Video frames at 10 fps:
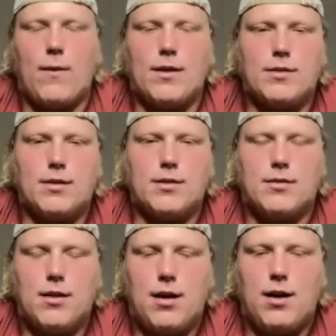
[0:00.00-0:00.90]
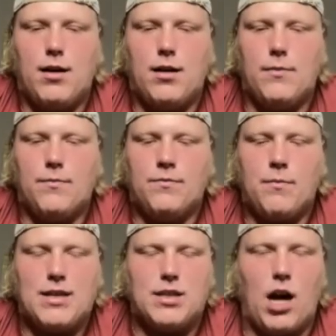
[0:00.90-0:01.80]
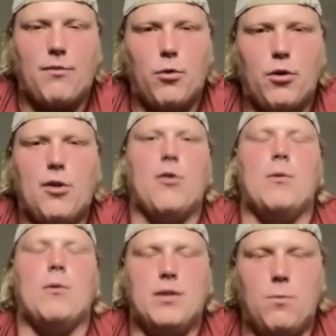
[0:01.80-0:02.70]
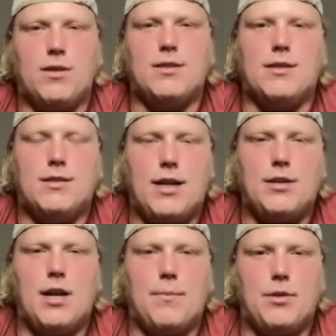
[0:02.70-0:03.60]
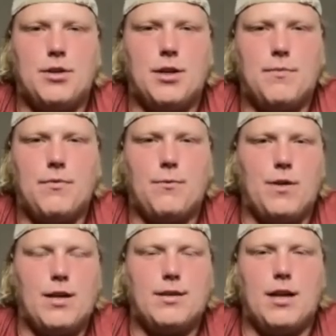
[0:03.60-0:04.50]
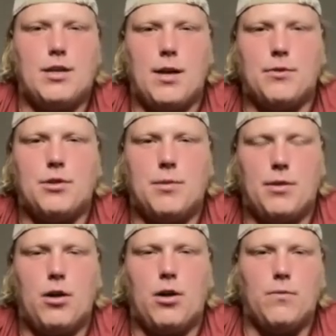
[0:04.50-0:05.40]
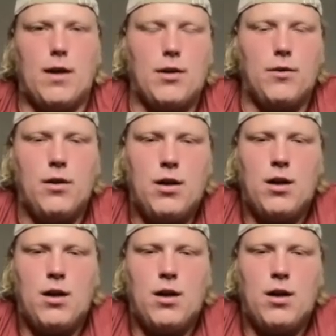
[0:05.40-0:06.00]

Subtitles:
question. My sophomore year, we did win the state championship, 3A state championship in Colorado.